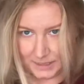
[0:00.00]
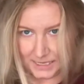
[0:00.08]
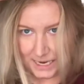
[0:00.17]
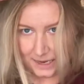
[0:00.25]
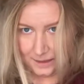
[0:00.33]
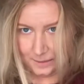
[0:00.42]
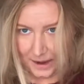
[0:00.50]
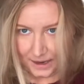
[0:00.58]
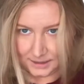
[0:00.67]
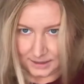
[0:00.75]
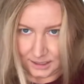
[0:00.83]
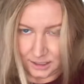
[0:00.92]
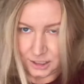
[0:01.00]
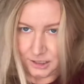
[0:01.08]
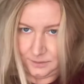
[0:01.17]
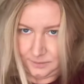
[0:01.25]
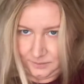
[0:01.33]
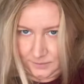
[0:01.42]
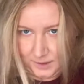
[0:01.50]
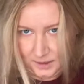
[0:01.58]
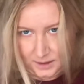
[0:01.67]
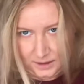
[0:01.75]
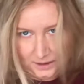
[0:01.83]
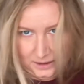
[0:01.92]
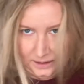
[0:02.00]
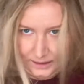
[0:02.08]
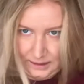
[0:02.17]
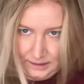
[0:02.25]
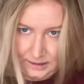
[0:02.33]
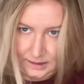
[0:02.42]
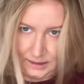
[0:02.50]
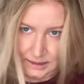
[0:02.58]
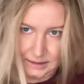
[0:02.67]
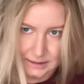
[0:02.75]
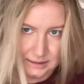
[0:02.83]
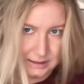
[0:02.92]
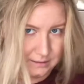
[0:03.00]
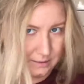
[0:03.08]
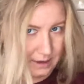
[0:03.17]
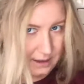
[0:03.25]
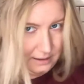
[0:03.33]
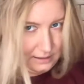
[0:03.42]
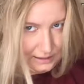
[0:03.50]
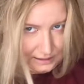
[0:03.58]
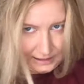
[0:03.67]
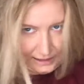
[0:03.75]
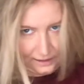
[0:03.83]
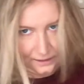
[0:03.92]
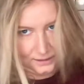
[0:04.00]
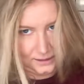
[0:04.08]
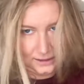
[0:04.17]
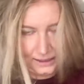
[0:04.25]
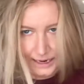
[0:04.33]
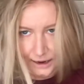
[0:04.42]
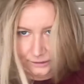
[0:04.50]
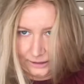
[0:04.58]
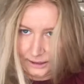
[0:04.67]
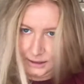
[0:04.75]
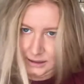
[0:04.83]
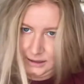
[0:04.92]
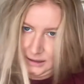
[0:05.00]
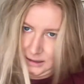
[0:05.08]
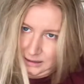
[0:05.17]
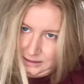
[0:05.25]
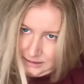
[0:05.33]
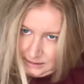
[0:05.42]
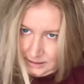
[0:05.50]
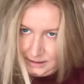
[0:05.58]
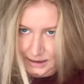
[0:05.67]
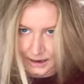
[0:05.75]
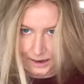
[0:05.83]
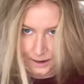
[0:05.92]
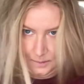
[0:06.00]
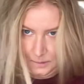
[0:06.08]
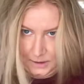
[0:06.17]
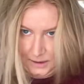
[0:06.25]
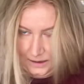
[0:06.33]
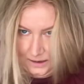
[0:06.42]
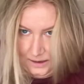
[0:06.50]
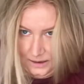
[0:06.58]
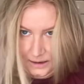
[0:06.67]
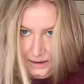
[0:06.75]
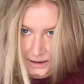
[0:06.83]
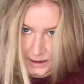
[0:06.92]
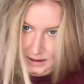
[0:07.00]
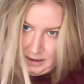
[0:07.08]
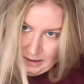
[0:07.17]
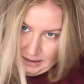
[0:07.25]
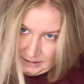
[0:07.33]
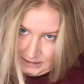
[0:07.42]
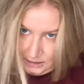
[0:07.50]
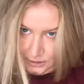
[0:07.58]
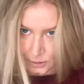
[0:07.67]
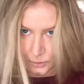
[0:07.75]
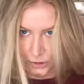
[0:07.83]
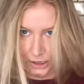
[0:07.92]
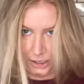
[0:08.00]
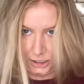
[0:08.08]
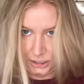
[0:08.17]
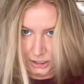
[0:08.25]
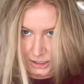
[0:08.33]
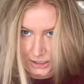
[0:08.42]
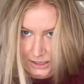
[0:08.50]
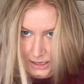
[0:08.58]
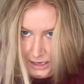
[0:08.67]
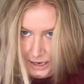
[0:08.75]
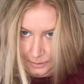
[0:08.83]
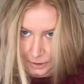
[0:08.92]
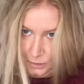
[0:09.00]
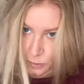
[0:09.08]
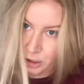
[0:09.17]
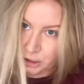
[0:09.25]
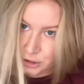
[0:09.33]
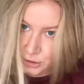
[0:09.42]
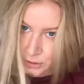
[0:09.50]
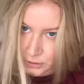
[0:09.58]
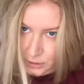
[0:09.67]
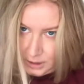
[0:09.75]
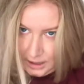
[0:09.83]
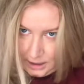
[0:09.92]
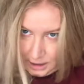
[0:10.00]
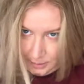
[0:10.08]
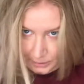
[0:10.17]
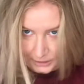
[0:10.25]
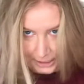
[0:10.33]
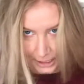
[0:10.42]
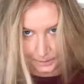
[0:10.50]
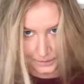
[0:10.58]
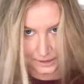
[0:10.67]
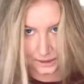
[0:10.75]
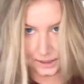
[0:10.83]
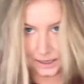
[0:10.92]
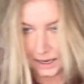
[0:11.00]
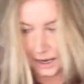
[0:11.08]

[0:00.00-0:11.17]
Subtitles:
by taking the back section, like this, right? Get that cowlick up into your brush. I'm gonna brush through a couple times